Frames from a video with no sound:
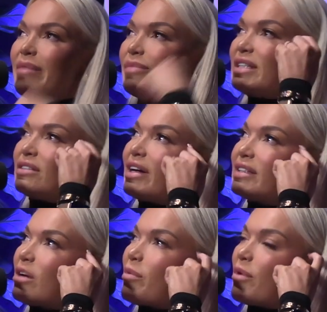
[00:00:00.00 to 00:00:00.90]
He's
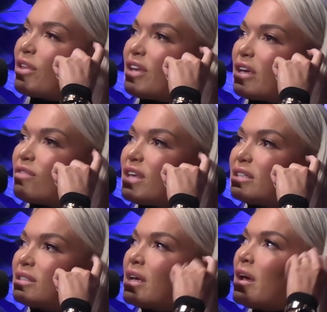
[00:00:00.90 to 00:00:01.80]
like, tell me what you think of
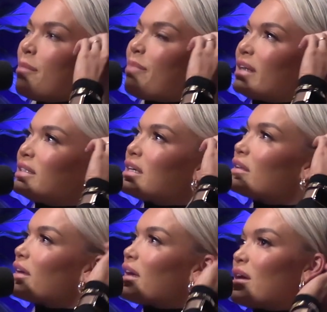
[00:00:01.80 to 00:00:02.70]
this.
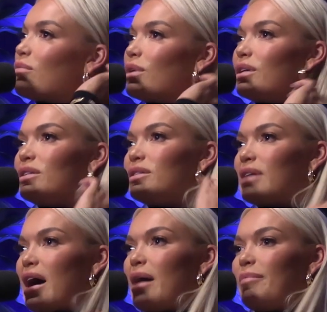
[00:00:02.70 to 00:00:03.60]
Basically, it
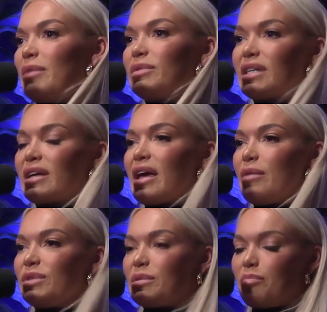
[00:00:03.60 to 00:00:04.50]
was
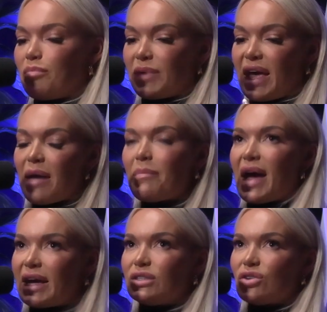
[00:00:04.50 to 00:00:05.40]
a
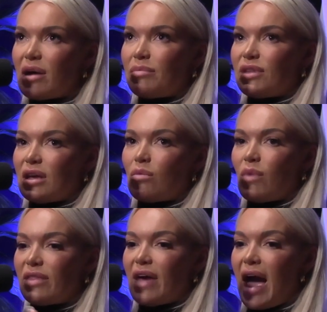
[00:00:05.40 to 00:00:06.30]
campaign type thing
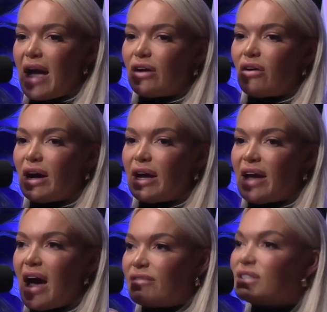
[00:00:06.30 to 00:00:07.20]
where the
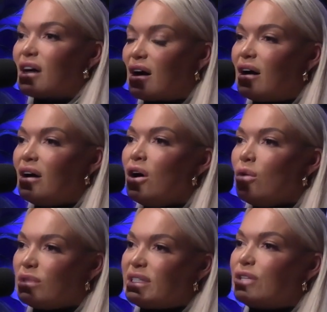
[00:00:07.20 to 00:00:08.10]
AI avatar
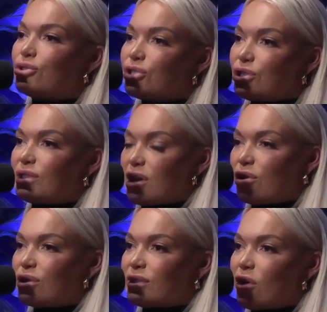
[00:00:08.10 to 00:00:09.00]
was introducing
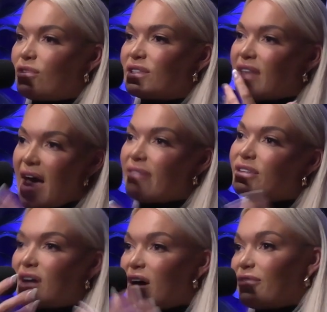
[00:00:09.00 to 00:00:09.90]
herself as the
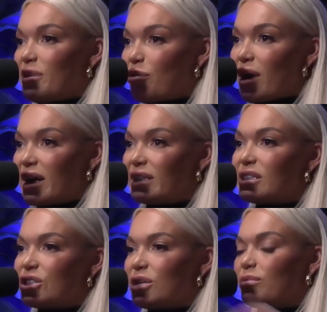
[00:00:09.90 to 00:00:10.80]
avatar for the brand,
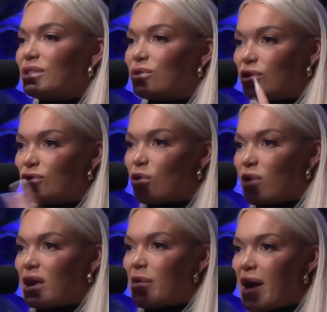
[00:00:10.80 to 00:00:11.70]
and she was sort of
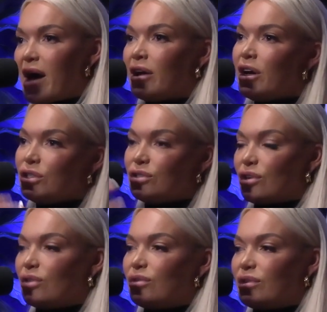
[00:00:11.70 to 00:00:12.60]
talking about,
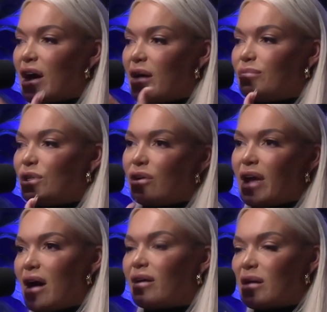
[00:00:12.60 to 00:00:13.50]
so you know,
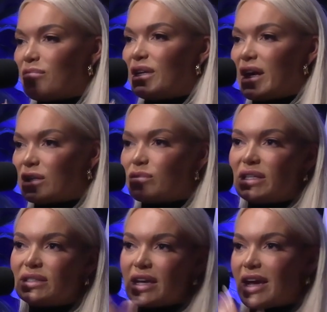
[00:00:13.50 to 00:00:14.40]
our company
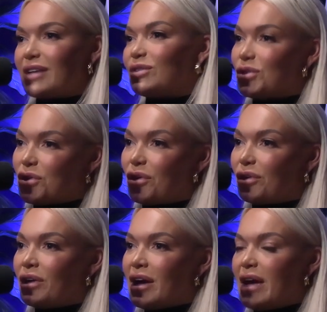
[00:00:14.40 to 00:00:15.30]
XYZ, as you
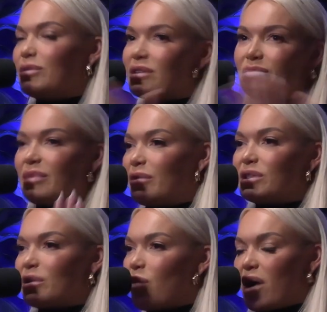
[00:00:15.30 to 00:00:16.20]
know, it
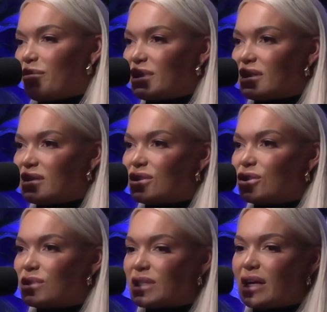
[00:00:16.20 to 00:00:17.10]
was a wine business, and
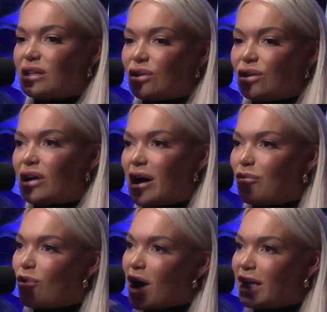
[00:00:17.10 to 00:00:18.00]
she was saying, you know,
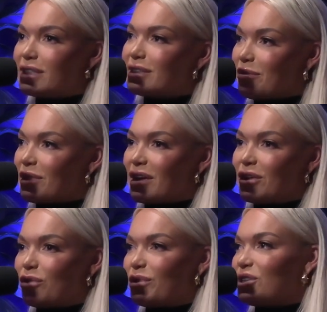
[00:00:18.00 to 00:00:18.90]
wine is something,
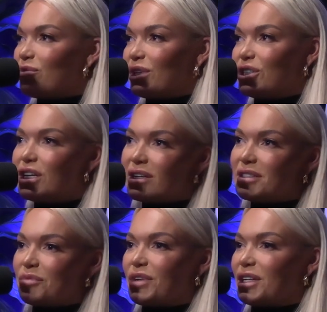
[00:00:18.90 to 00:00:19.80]
you know, we
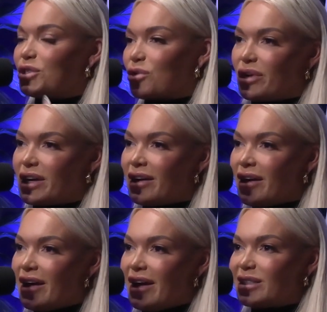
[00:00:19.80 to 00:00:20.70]
cheers and we enjoy
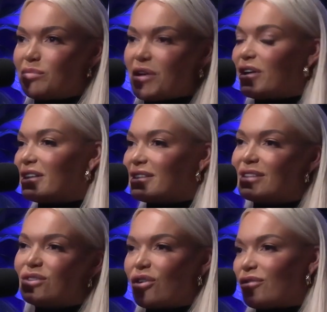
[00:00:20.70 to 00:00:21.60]

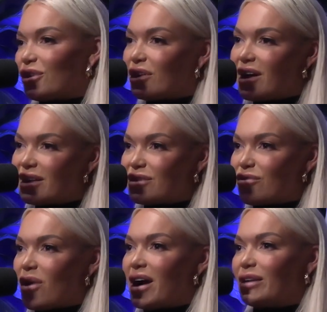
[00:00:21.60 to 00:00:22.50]
experiences over a glass
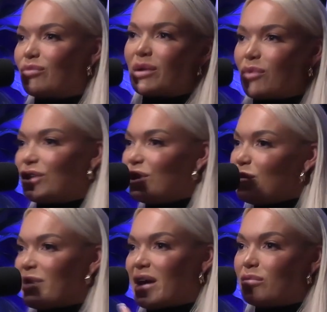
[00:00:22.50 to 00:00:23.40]
of wine, and we want you
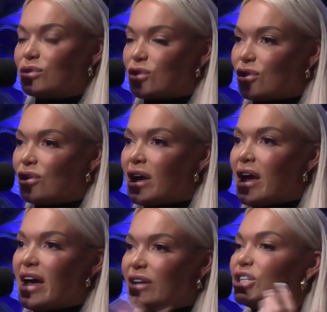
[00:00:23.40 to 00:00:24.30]
to be able to.
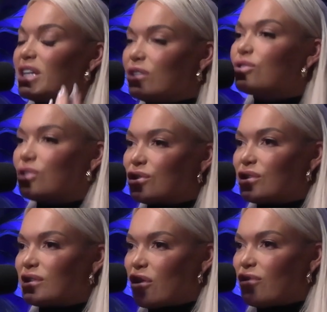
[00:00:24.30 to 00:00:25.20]
And she
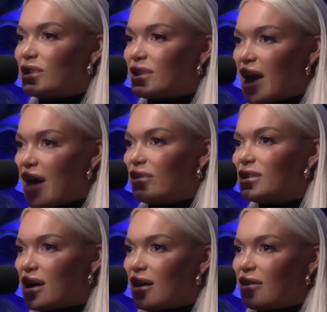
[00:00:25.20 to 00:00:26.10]
introduced herself as the
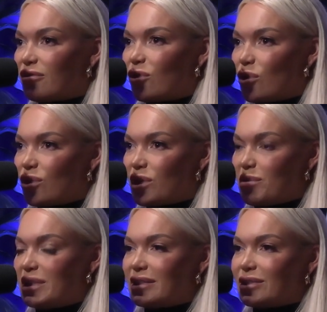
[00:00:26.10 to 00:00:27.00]
avatar for the
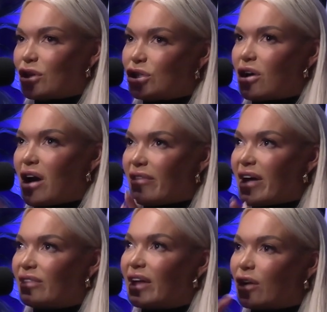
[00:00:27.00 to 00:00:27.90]
business, so she kind of
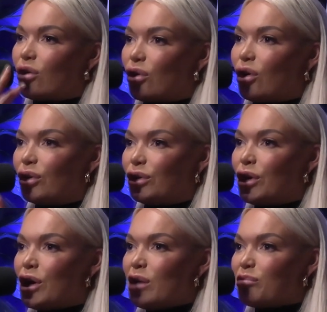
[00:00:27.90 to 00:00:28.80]
had like her
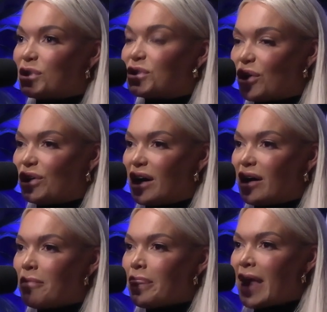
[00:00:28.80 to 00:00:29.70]
own
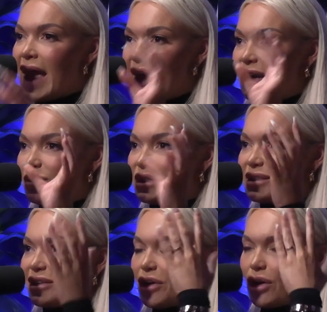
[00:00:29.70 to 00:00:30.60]
persona, and it
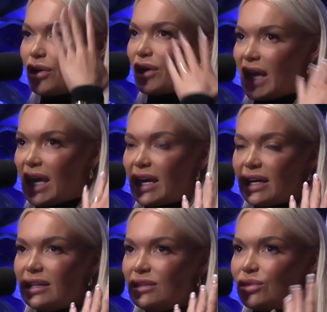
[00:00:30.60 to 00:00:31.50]
was, her
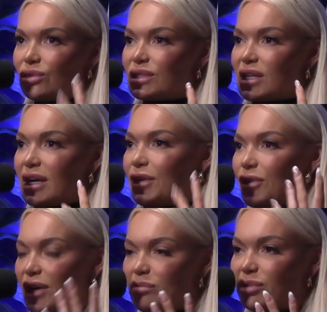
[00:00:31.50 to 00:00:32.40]
hair looked
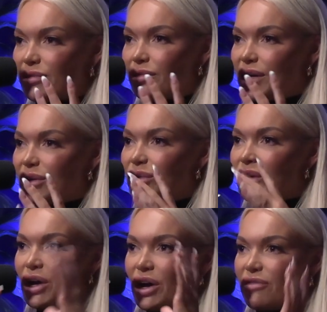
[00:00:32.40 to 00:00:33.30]
incredibly
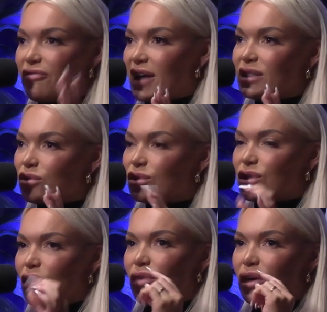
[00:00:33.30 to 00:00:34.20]
real. Her face looked
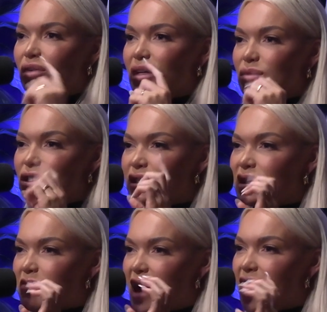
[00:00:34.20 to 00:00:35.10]
so real. It was
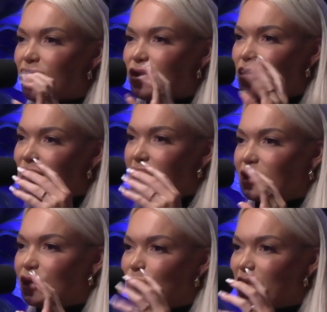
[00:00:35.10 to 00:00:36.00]
just the mouth that was like
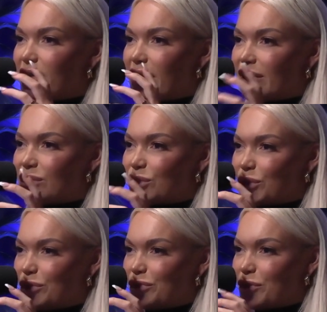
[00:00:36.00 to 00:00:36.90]
a little bit like
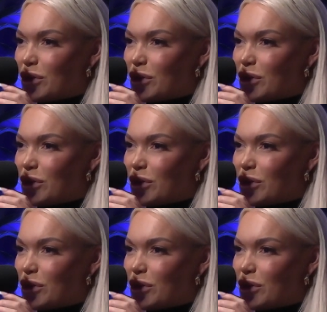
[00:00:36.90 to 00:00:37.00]
sort of